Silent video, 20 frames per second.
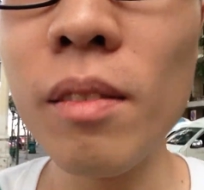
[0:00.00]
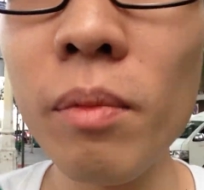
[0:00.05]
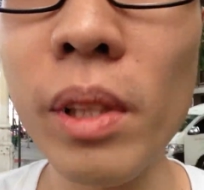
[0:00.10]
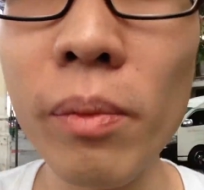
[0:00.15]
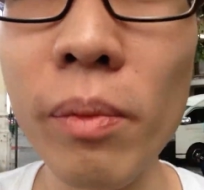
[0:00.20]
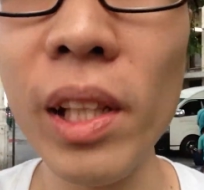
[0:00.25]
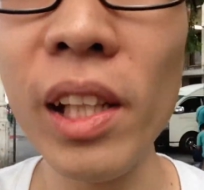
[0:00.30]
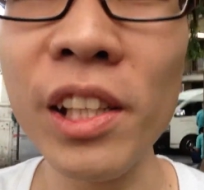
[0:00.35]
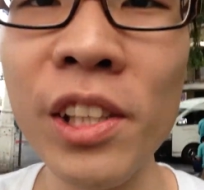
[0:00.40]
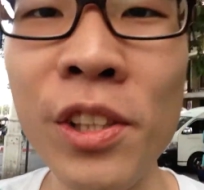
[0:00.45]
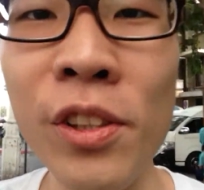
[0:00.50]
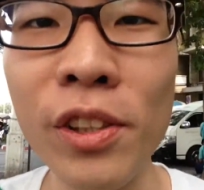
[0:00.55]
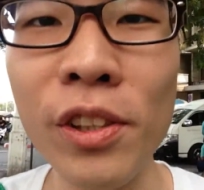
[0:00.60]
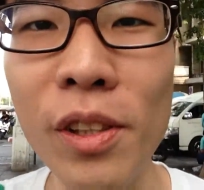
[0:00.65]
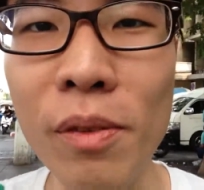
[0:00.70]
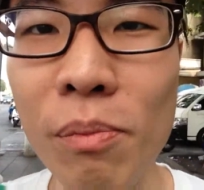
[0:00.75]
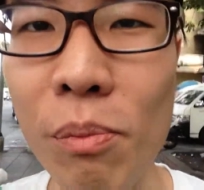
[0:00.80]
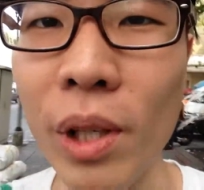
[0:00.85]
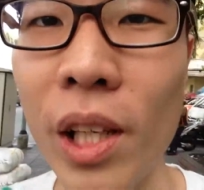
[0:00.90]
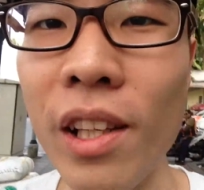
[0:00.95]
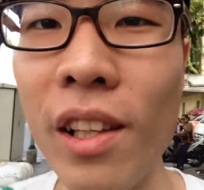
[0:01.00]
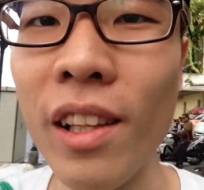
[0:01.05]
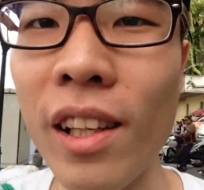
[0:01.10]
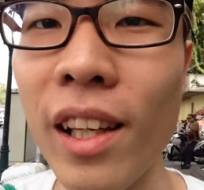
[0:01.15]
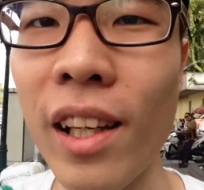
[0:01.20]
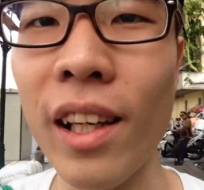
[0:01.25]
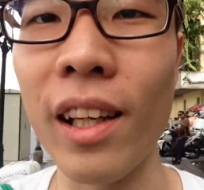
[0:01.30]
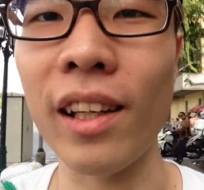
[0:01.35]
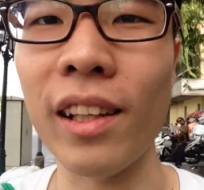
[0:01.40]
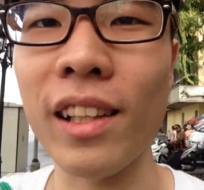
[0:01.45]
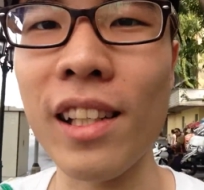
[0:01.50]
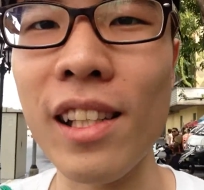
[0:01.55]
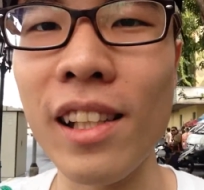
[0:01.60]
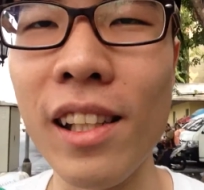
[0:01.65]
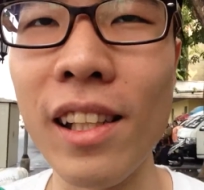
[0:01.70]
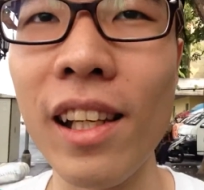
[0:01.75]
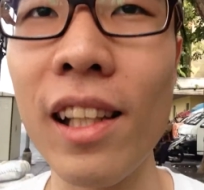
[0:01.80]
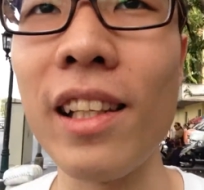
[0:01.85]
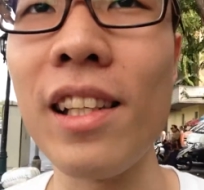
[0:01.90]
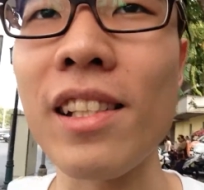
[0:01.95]
maybe I shouldn't be there,
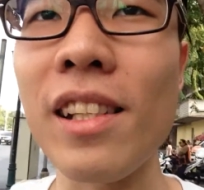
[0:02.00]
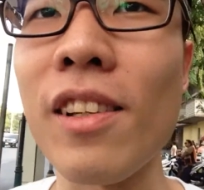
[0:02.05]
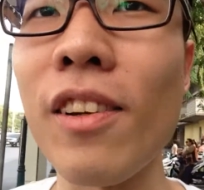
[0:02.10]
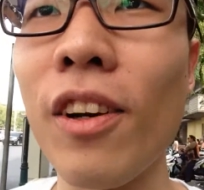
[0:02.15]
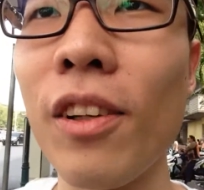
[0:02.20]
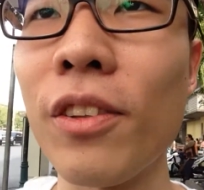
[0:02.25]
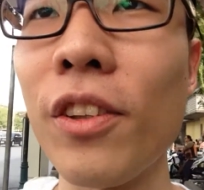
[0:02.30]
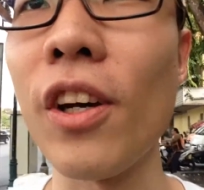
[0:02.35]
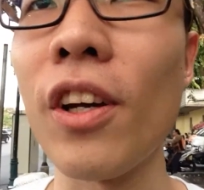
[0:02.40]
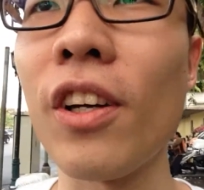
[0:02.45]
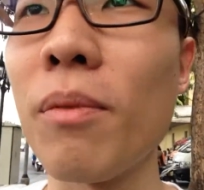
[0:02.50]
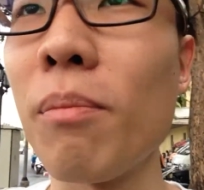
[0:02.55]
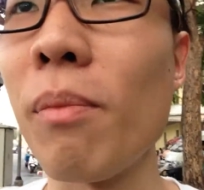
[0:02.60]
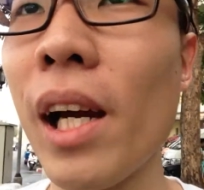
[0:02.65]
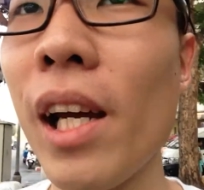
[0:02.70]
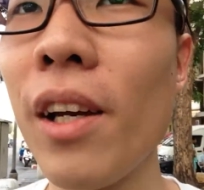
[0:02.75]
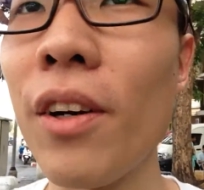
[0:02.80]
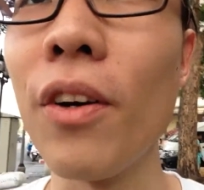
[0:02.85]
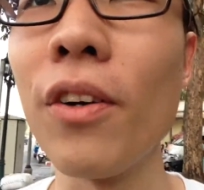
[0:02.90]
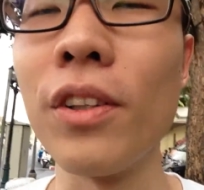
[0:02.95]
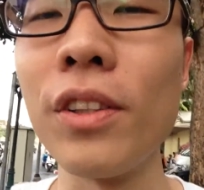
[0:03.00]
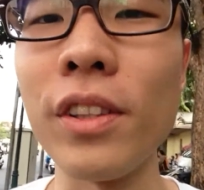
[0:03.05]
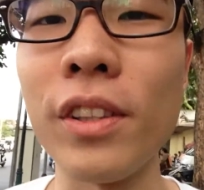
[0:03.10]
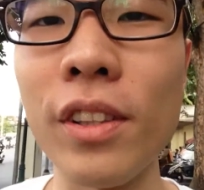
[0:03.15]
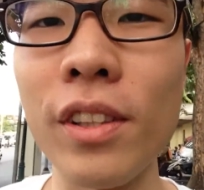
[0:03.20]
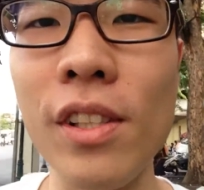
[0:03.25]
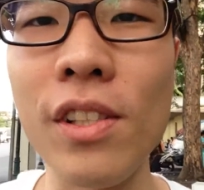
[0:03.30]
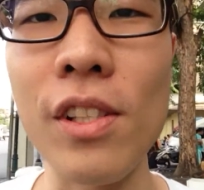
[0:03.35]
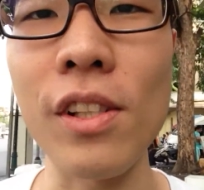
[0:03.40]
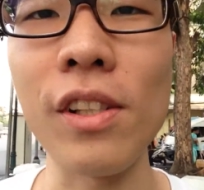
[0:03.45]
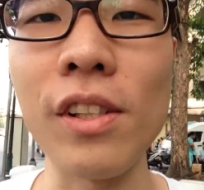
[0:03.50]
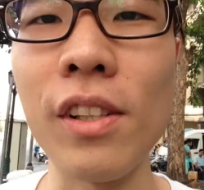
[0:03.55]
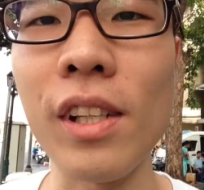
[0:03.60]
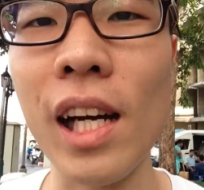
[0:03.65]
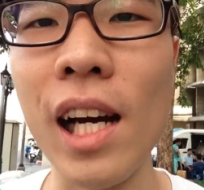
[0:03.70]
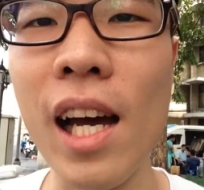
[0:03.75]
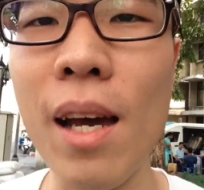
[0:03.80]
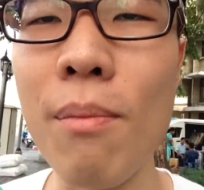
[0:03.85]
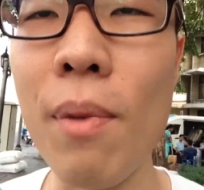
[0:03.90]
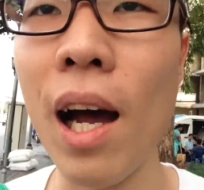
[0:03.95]
at, at least on, on my own, you know.
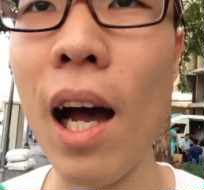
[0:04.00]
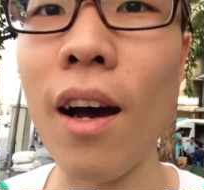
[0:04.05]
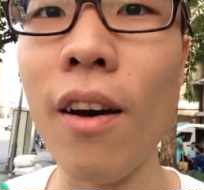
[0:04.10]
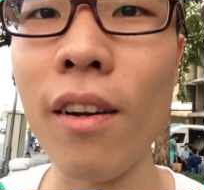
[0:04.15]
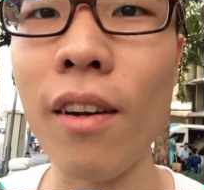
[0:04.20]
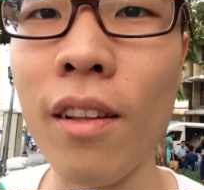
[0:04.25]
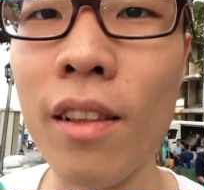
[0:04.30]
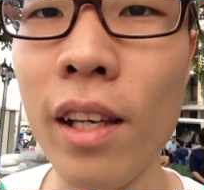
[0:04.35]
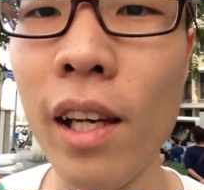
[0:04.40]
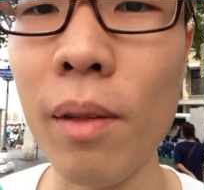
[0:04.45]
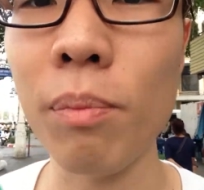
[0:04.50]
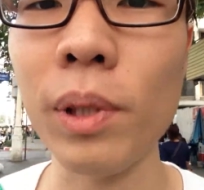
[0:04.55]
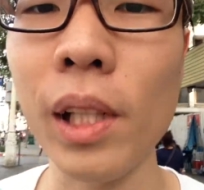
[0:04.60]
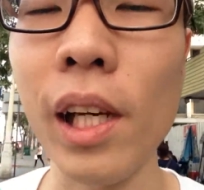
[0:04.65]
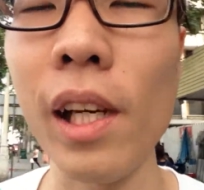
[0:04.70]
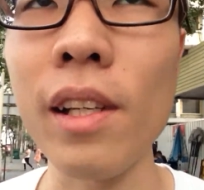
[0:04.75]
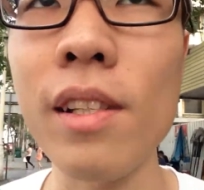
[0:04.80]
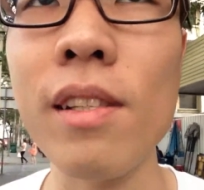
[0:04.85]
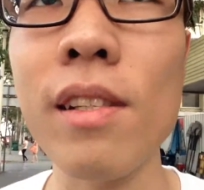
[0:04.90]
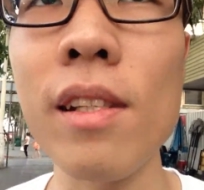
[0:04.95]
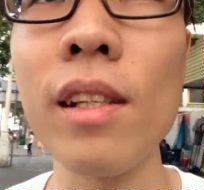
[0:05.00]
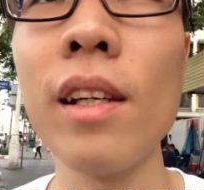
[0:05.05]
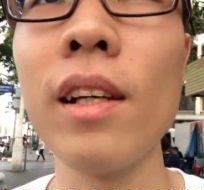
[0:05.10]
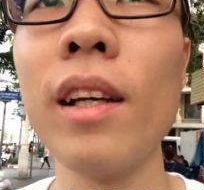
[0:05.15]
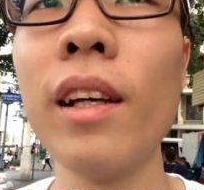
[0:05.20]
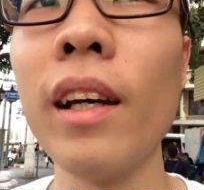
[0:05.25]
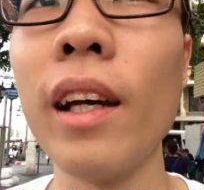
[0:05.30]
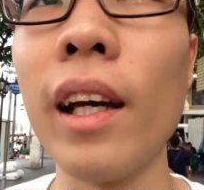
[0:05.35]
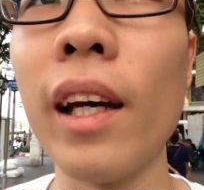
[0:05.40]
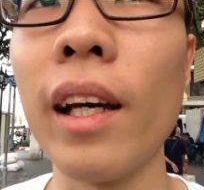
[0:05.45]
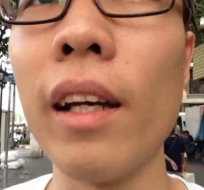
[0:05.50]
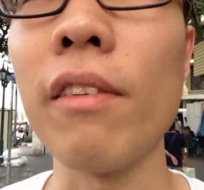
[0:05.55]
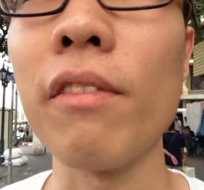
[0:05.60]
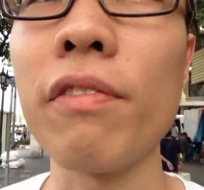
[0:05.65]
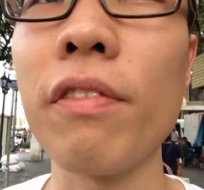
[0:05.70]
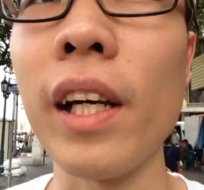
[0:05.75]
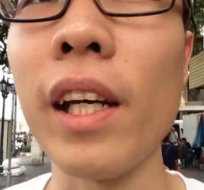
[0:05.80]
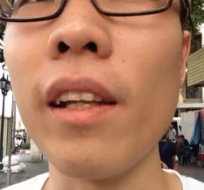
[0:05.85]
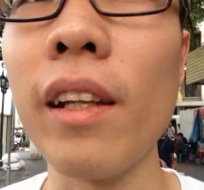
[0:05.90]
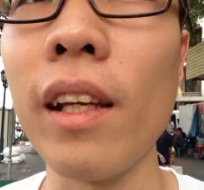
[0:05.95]
So I'm out of that place and
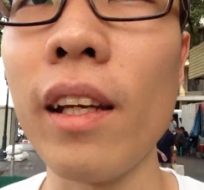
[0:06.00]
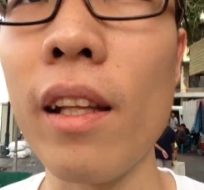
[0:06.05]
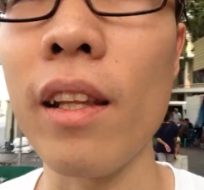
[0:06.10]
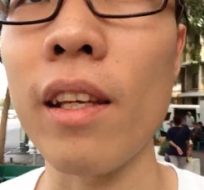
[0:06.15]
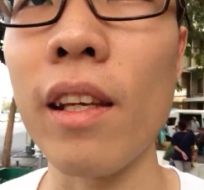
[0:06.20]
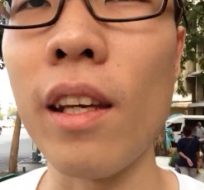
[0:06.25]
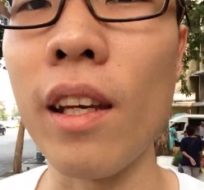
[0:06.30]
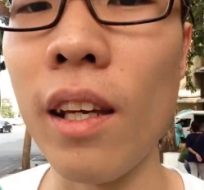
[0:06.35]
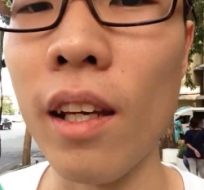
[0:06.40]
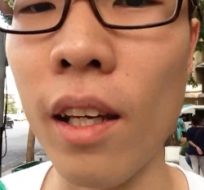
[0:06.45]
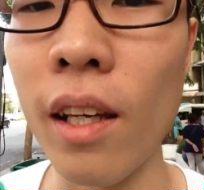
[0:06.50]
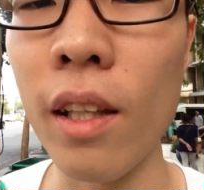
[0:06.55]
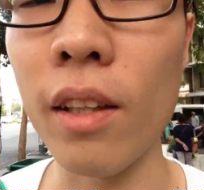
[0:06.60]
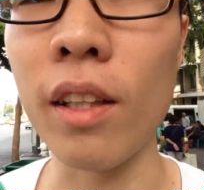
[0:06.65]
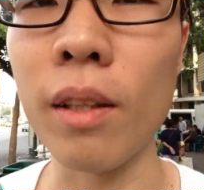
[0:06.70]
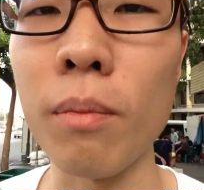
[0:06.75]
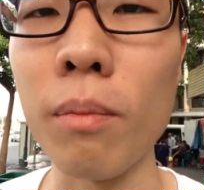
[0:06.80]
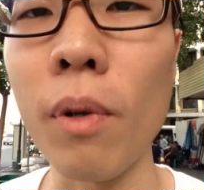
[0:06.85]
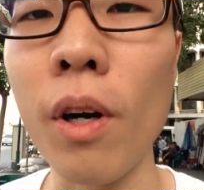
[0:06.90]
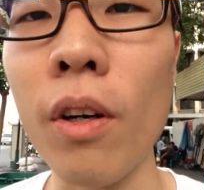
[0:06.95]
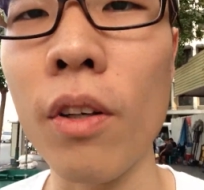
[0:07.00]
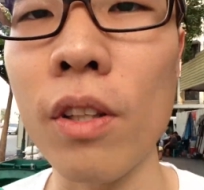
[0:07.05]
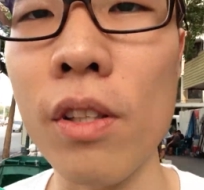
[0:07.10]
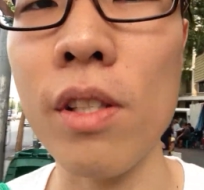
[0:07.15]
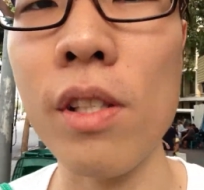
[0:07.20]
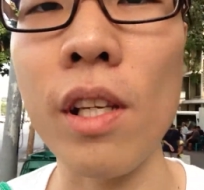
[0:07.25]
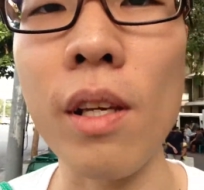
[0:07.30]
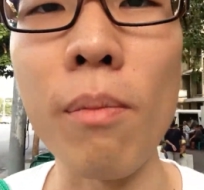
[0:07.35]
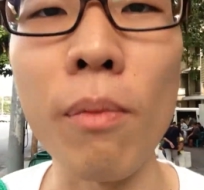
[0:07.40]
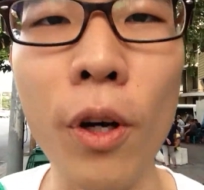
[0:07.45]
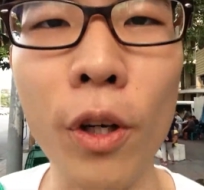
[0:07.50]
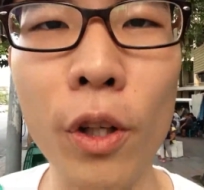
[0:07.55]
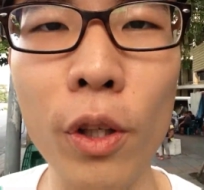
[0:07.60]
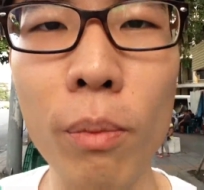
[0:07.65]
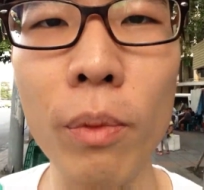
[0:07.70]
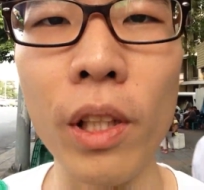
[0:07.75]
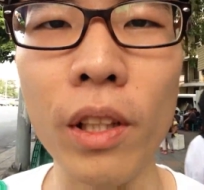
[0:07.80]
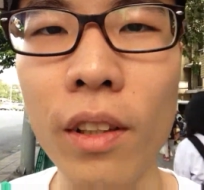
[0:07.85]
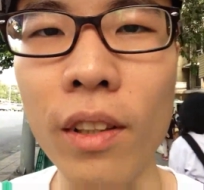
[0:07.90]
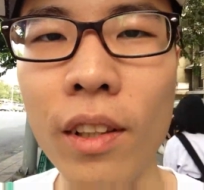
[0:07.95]
finding the Democracy
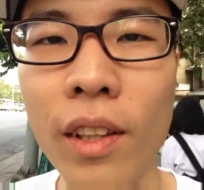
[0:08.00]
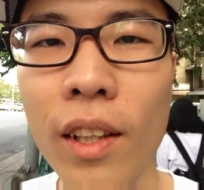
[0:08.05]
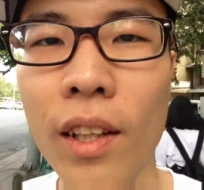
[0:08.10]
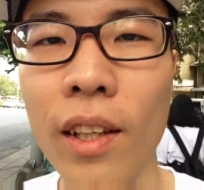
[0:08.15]
Monument.